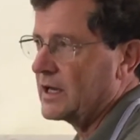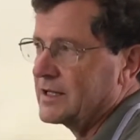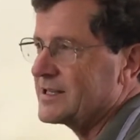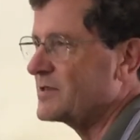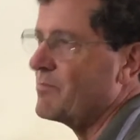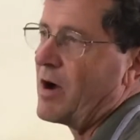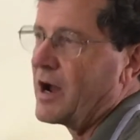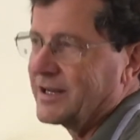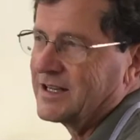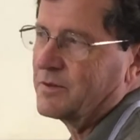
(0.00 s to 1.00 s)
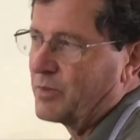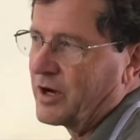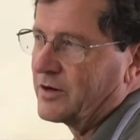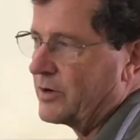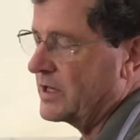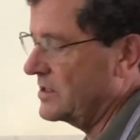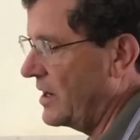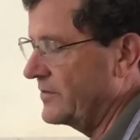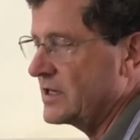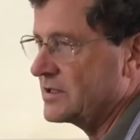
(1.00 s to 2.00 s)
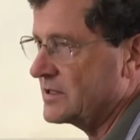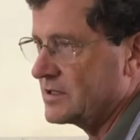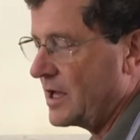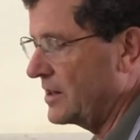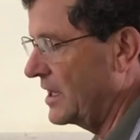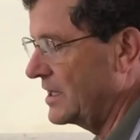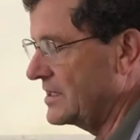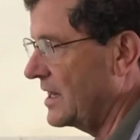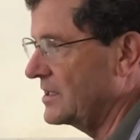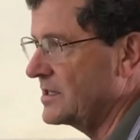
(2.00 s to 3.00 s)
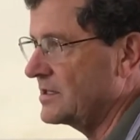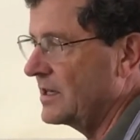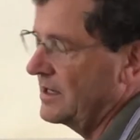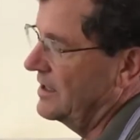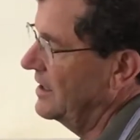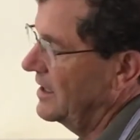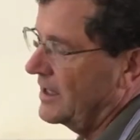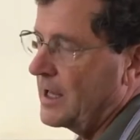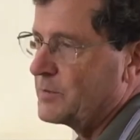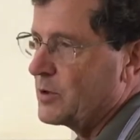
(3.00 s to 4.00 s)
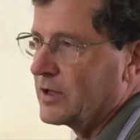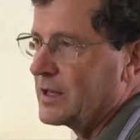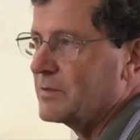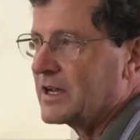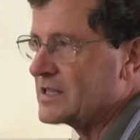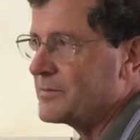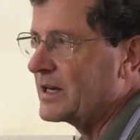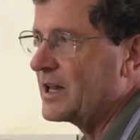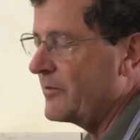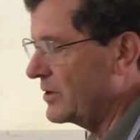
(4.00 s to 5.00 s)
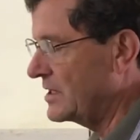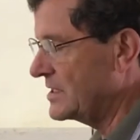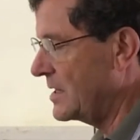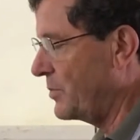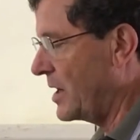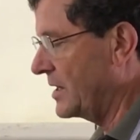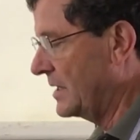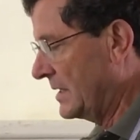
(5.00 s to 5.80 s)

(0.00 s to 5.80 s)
This is my teapot, right? So I've just done these, and I just keep doing them because I'm in love with this teapot.